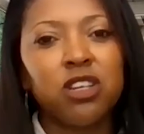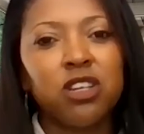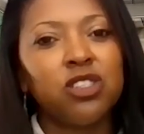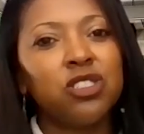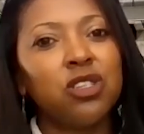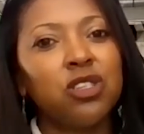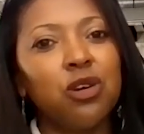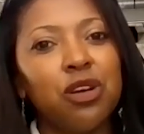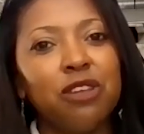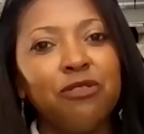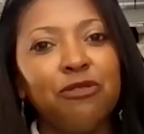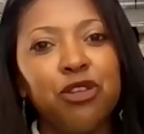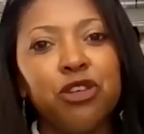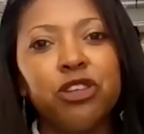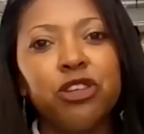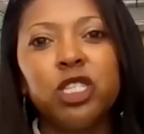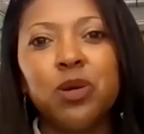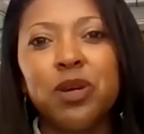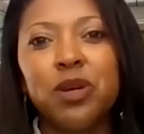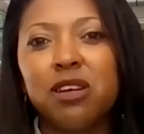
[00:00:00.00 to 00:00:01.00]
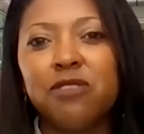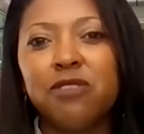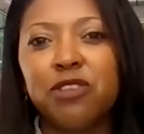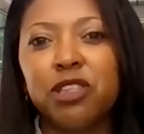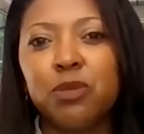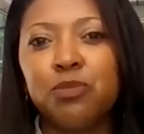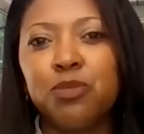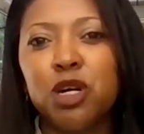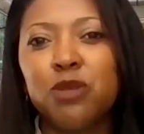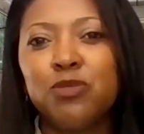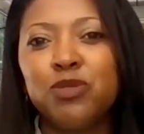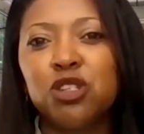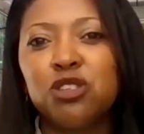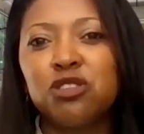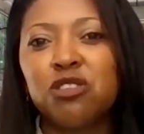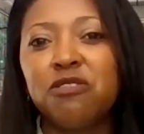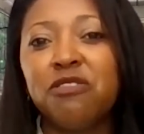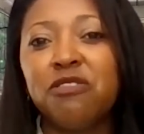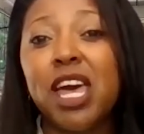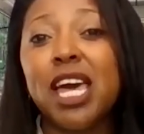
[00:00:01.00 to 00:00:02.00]
So if you're doing it for the
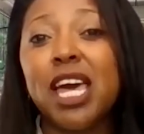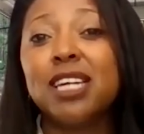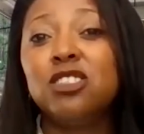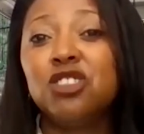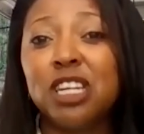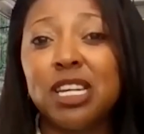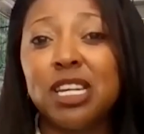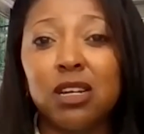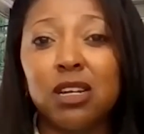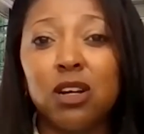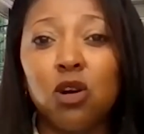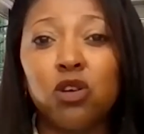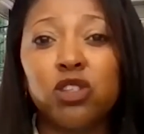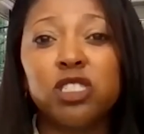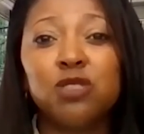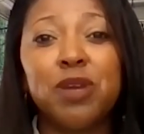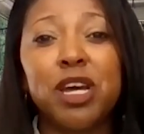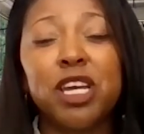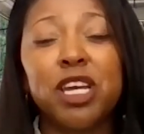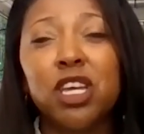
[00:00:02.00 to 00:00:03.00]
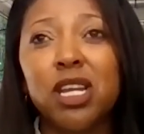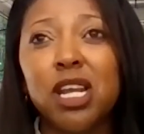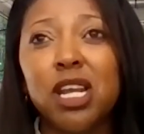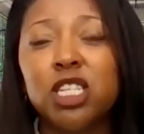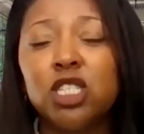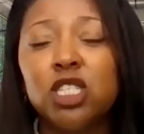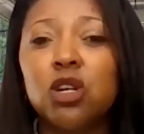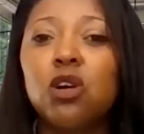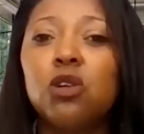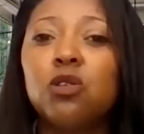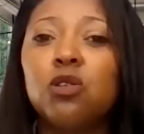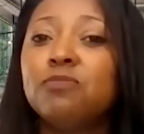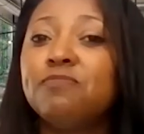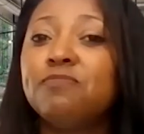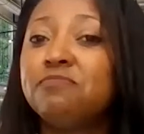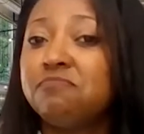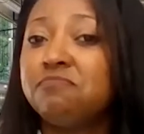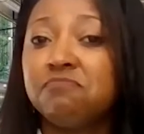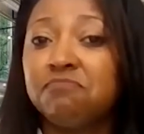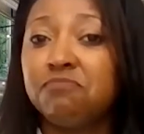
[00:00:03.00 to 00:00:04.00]
purposes of hedging or speculating, or
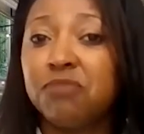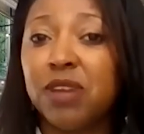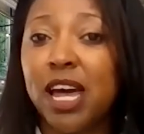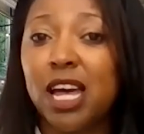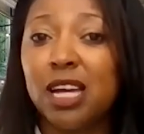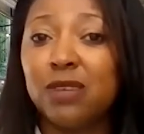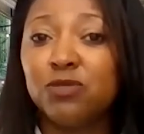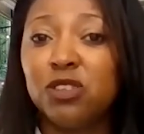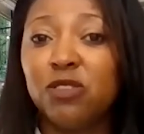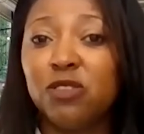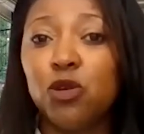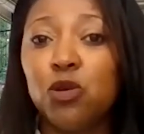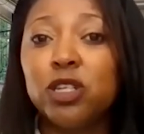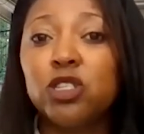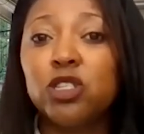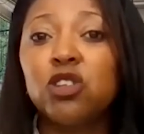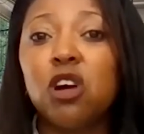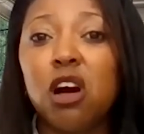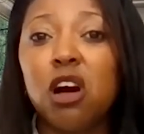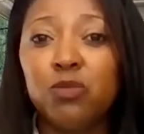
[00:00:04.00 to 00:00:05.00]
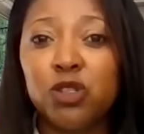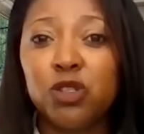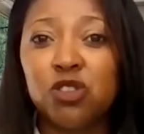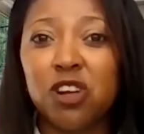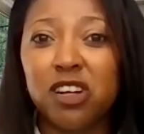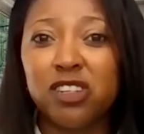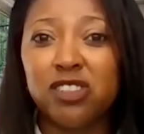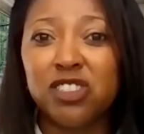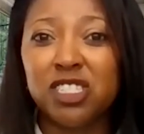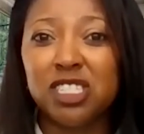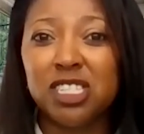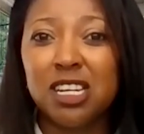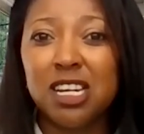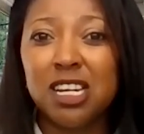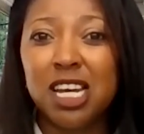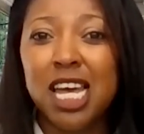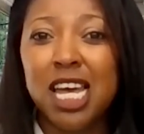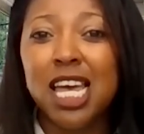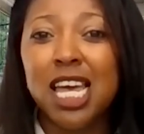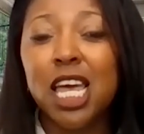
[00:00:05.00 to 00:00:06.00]
perhaps if you want to arbitrage,
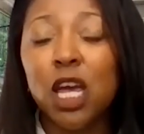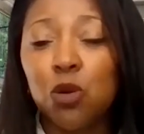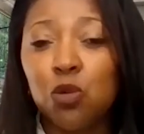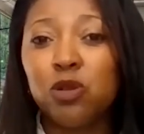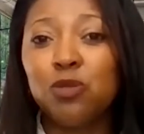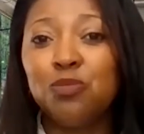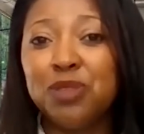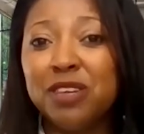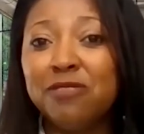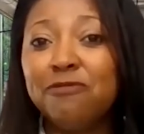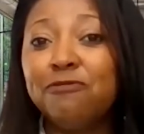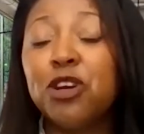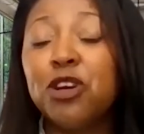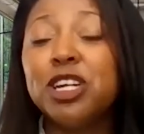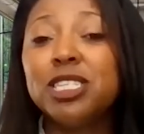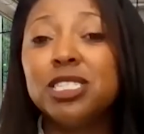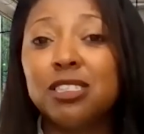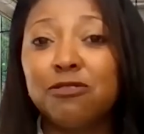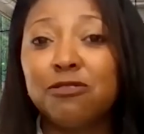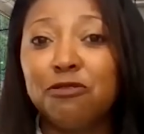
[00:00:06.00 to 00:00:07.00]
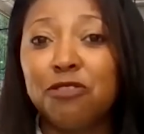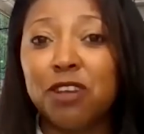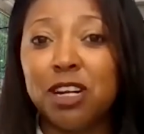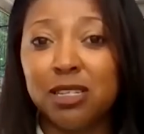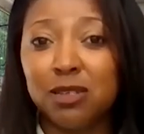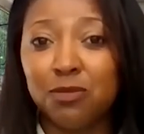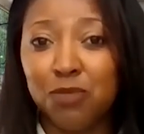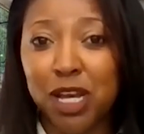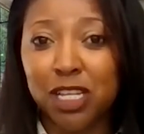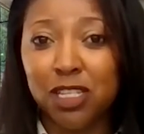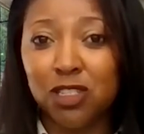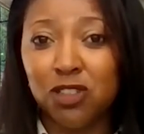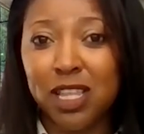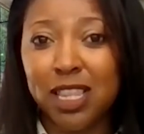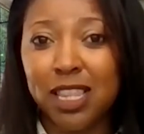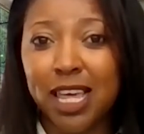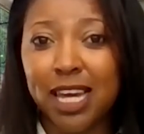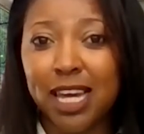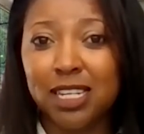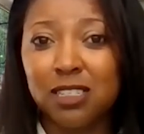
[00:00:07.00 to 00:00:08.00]
it will be very different based
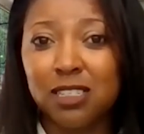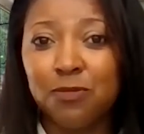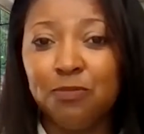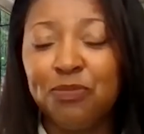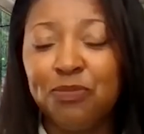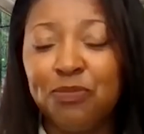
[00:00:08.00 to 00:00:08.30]
on that.